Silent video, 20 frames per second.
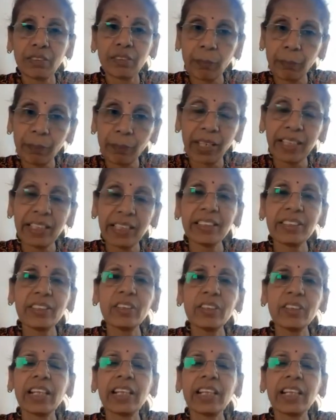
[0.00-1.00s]
Apply it in your
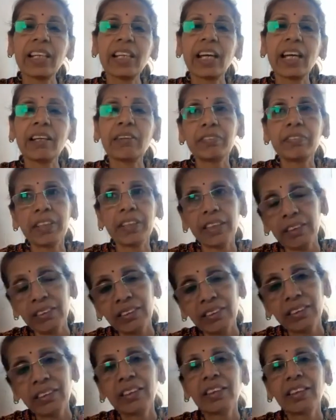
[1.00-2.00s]
daily life and
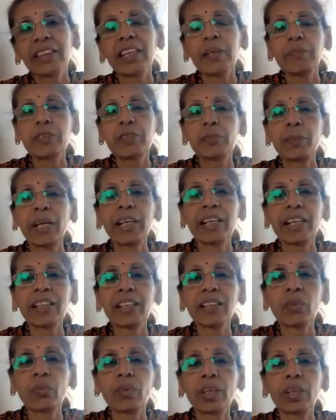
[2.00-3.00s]
keep spreading
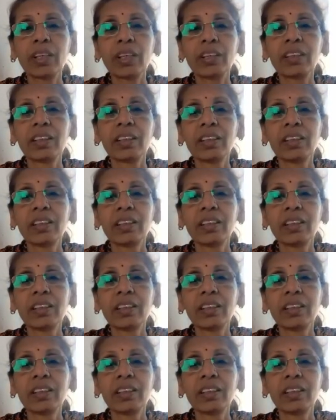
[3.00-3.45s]
the word.